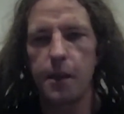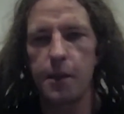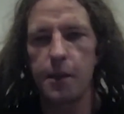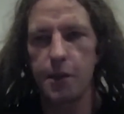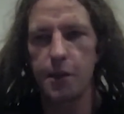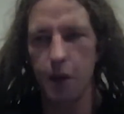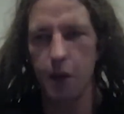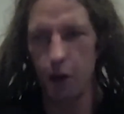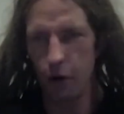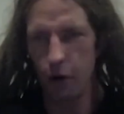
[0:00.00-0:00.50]

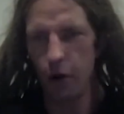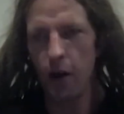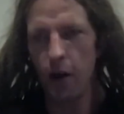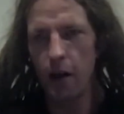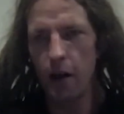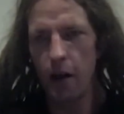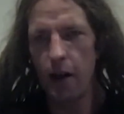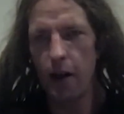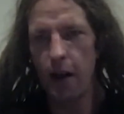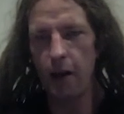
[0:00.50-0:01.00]
So
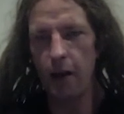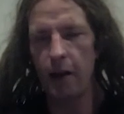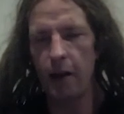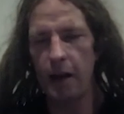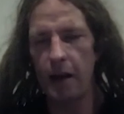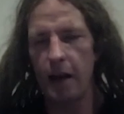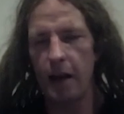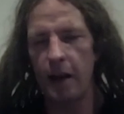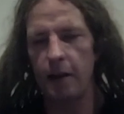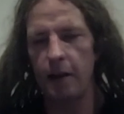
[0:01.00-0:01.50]
how
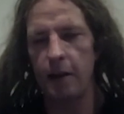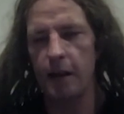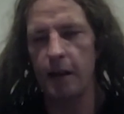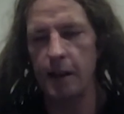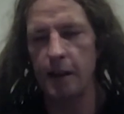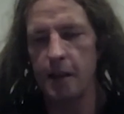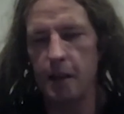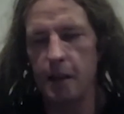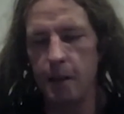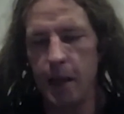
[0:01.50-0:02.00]
that kind of thing
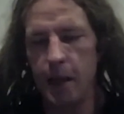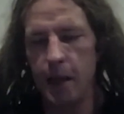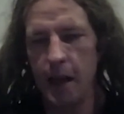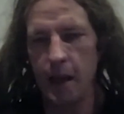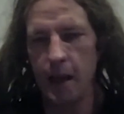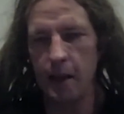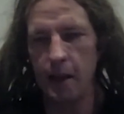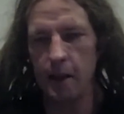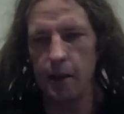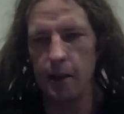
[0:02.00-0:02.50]
is going to be
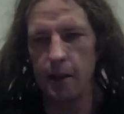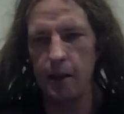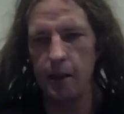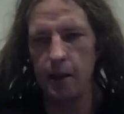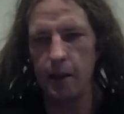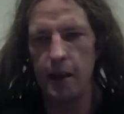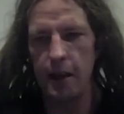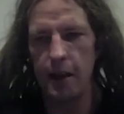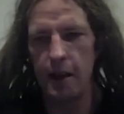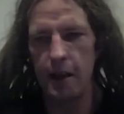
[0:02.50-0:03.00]
handled
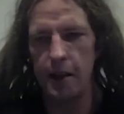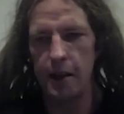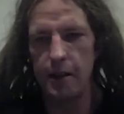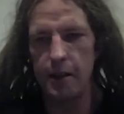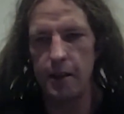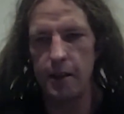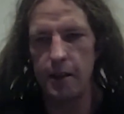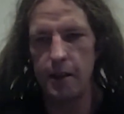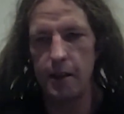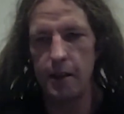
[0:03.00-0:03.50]

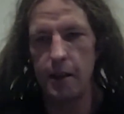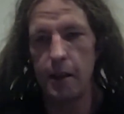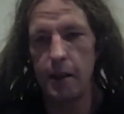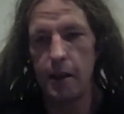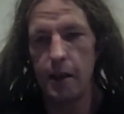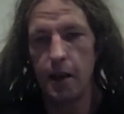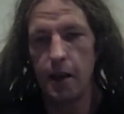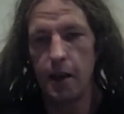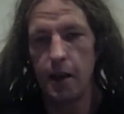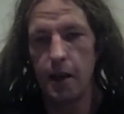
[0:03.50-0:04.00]
is,
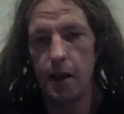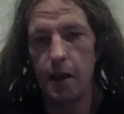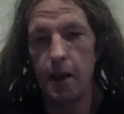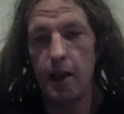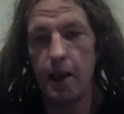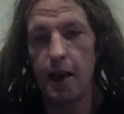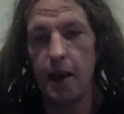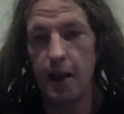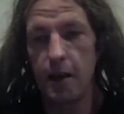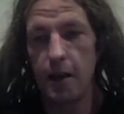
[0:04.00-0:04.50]

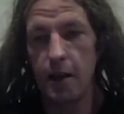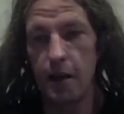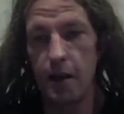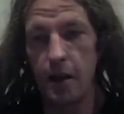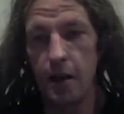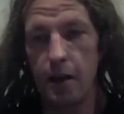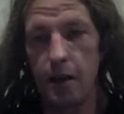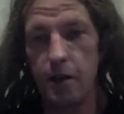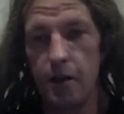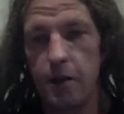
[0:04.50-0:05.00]
again,
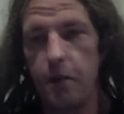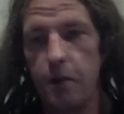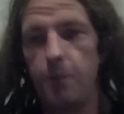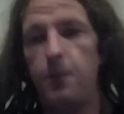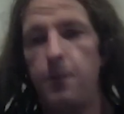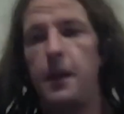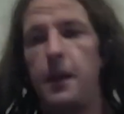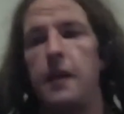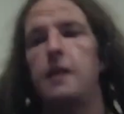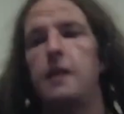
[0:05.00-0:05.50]
a sort
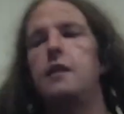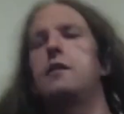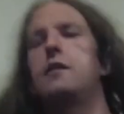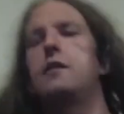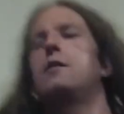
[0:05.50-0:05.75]
of big